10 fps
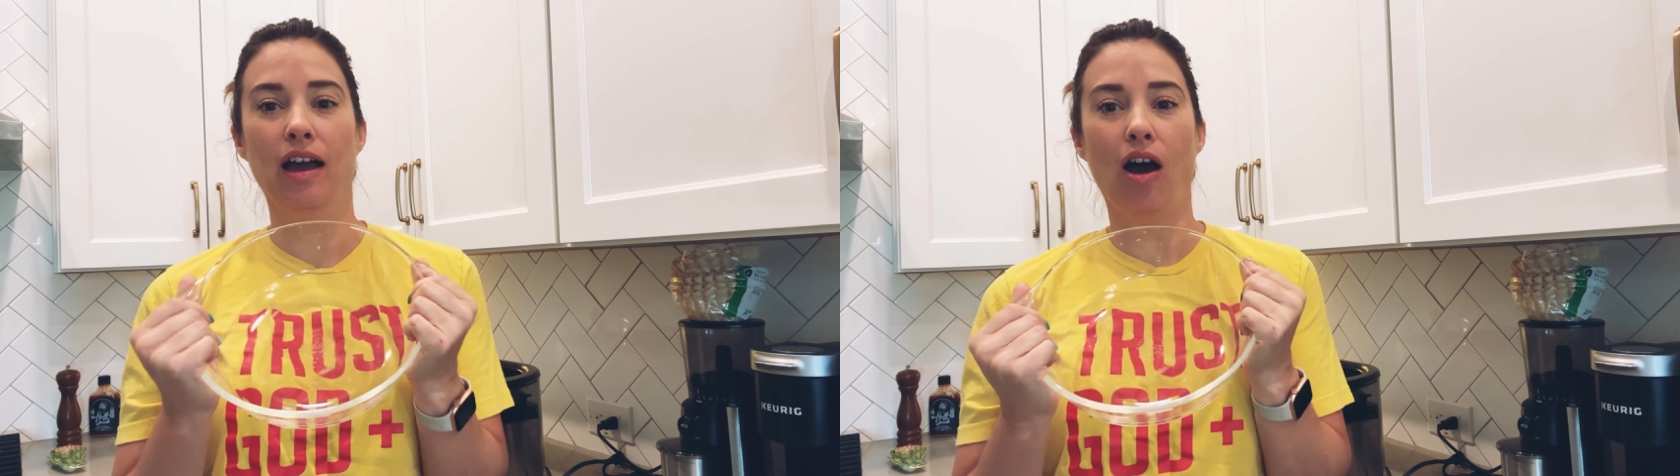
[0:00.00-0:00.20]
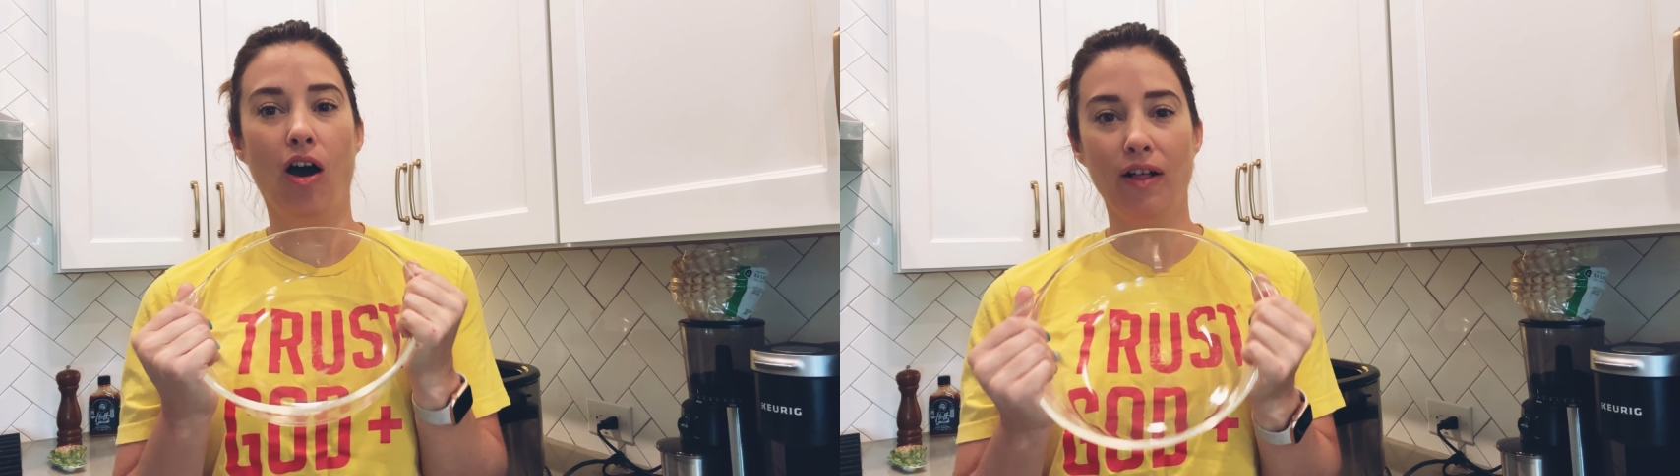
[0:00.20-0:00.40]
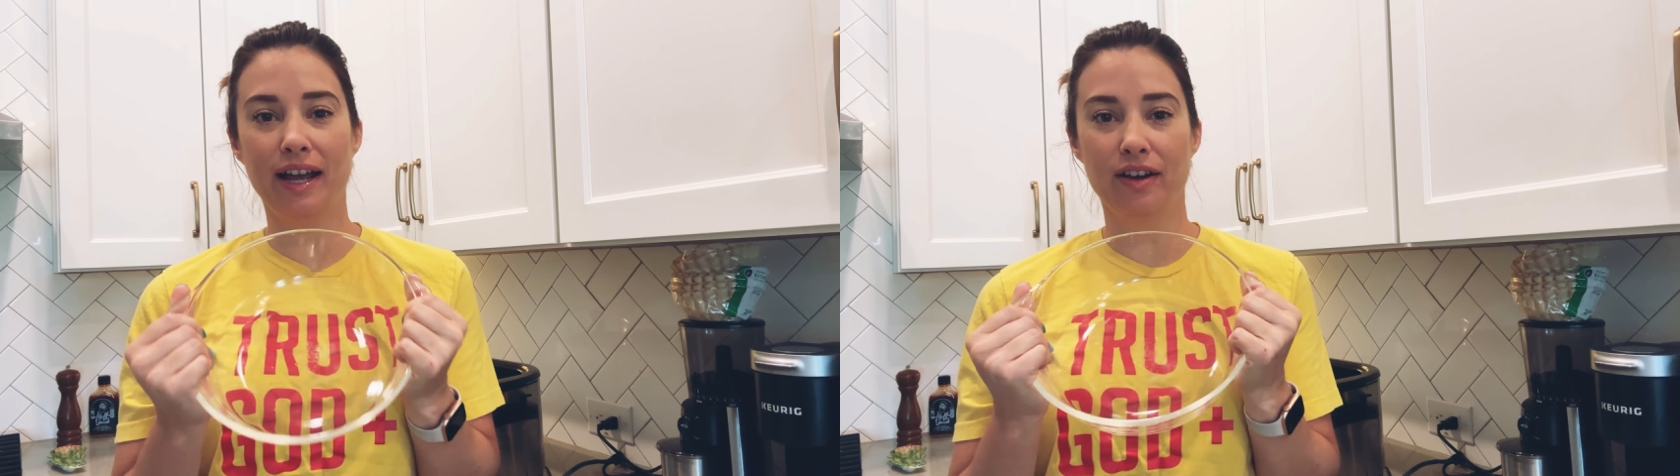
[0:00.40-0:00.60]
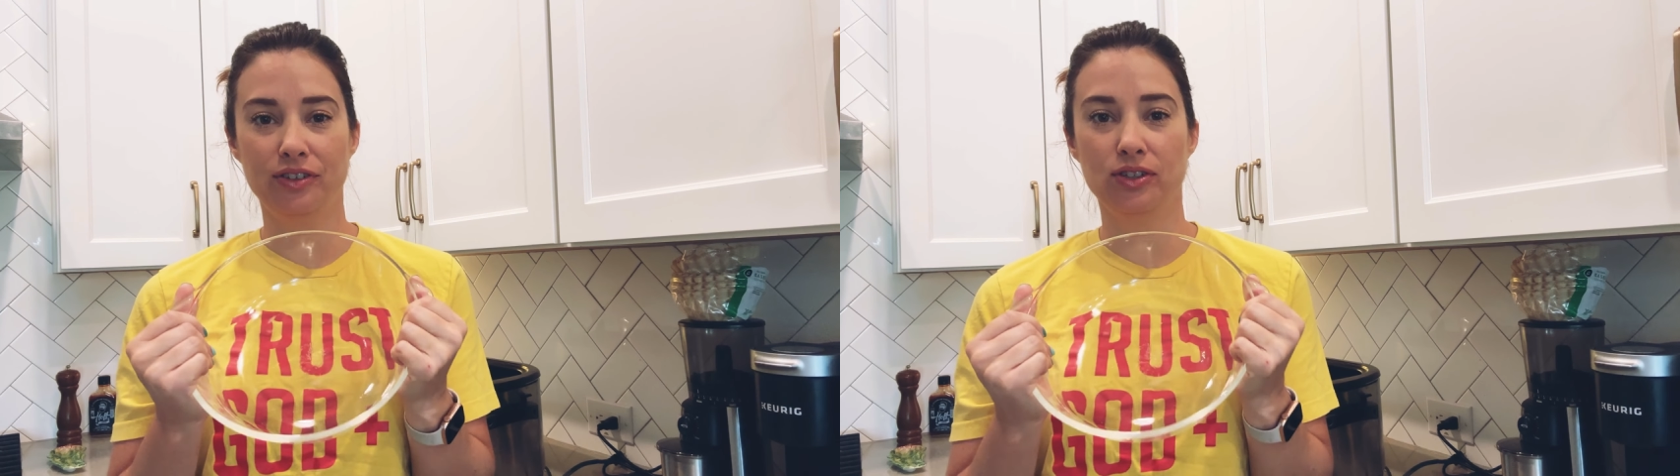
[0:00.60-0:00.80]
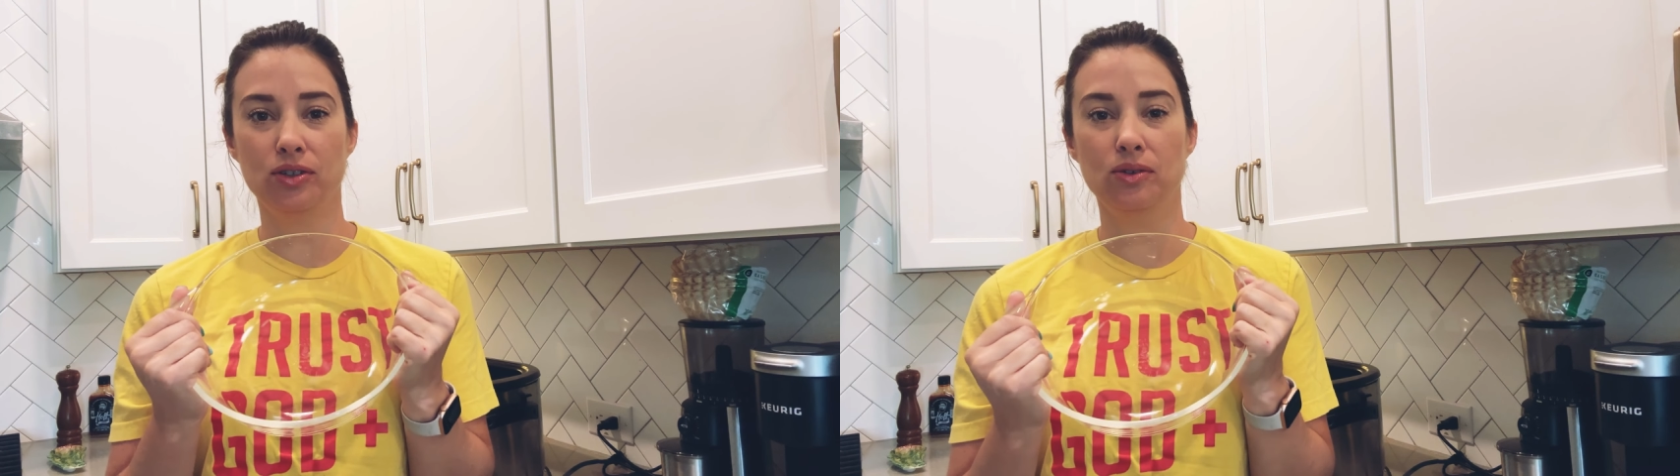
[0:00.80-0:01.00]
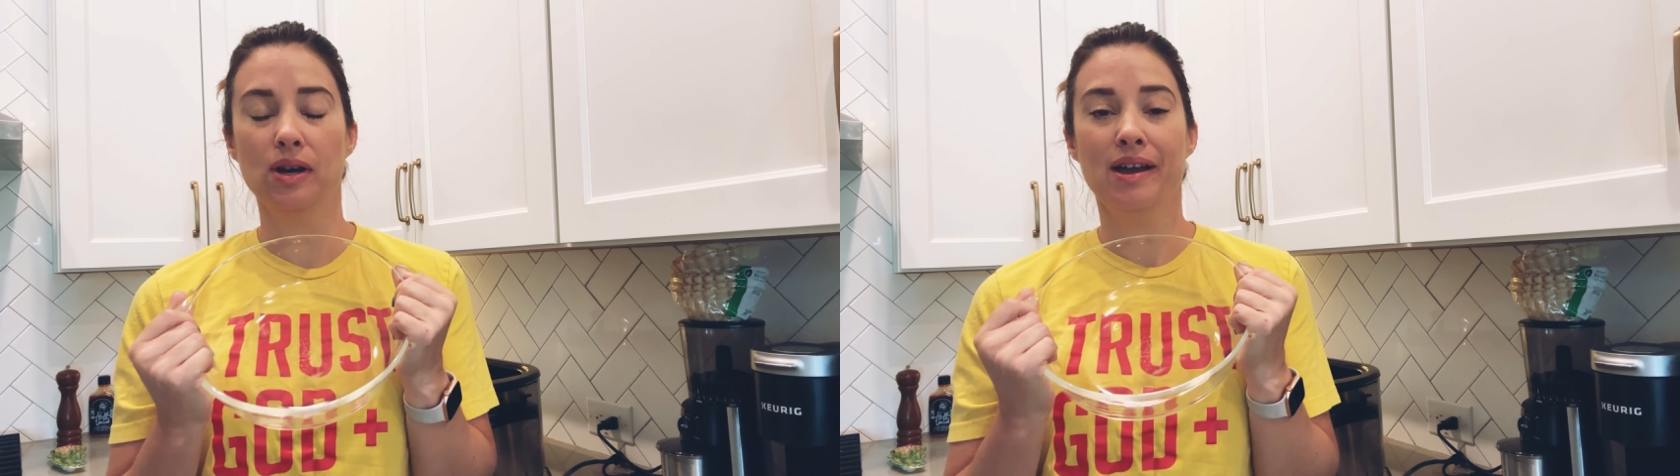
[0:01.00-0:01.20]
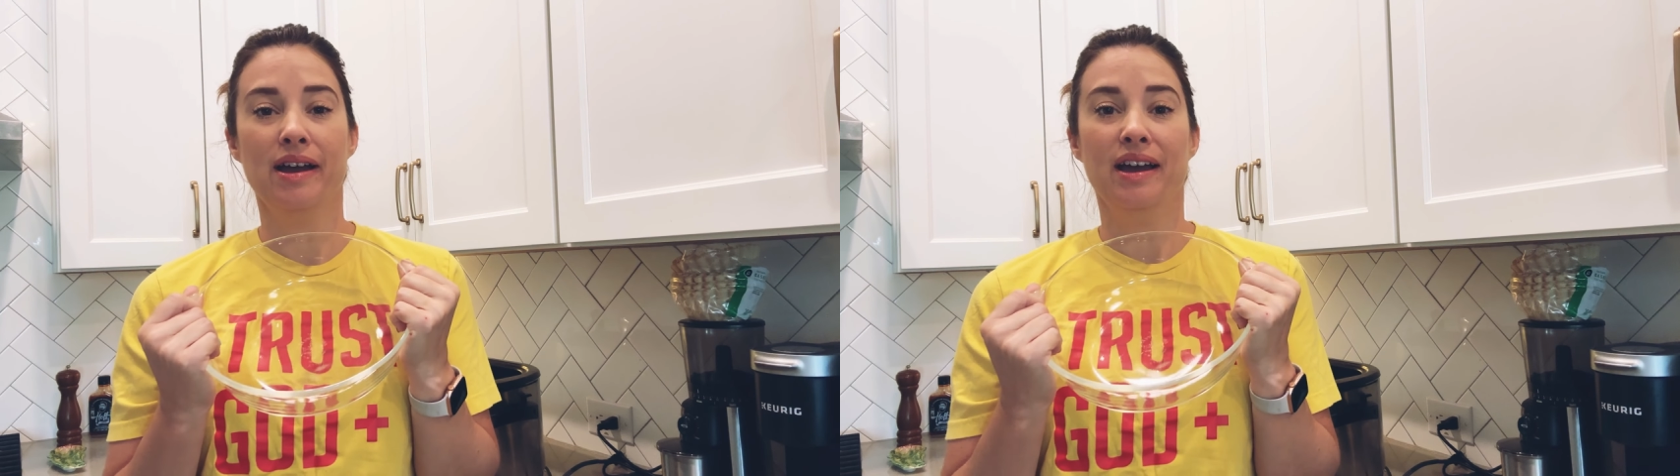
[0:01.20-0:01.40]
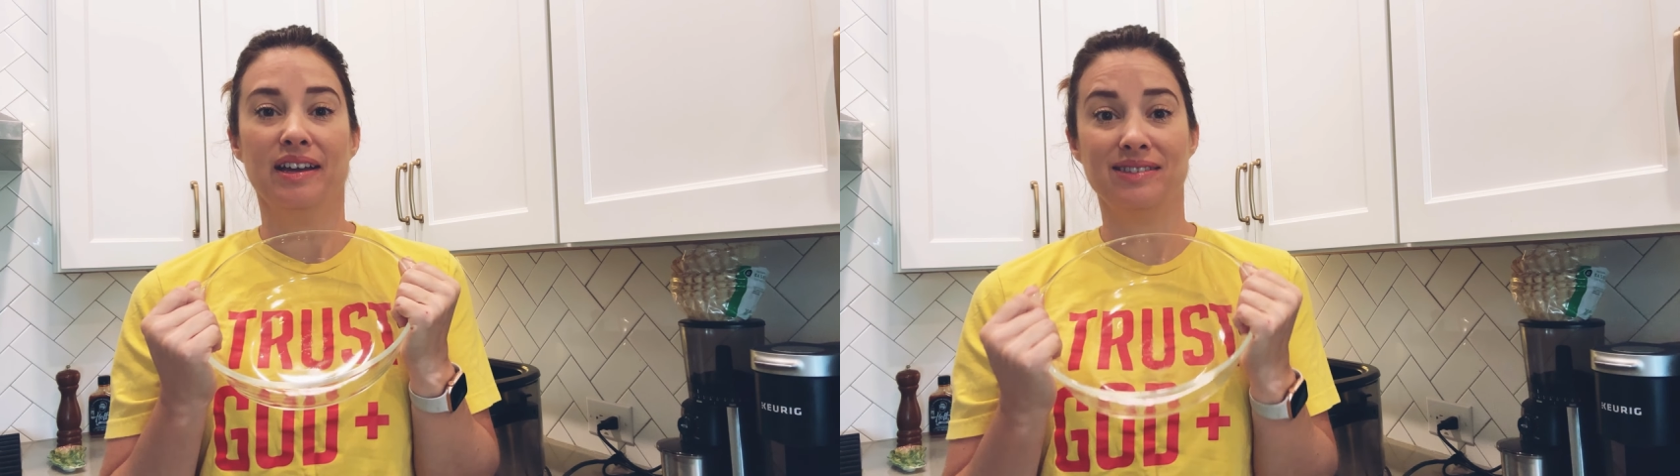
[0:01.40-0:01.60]
all I have to do
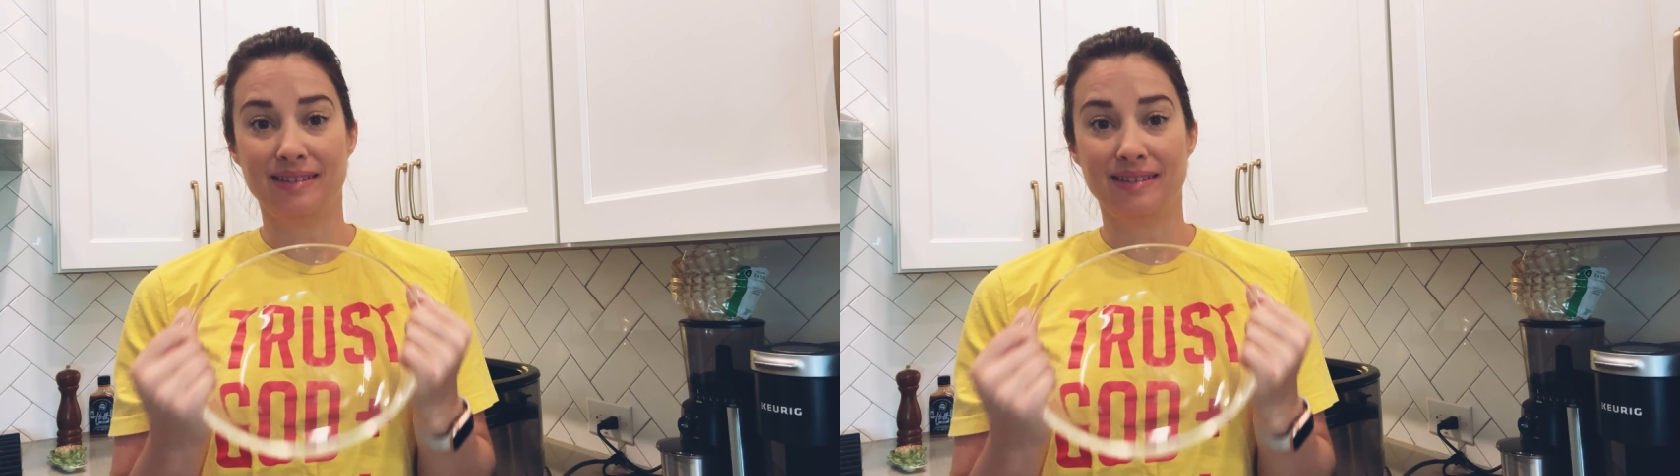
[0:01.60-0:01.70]
is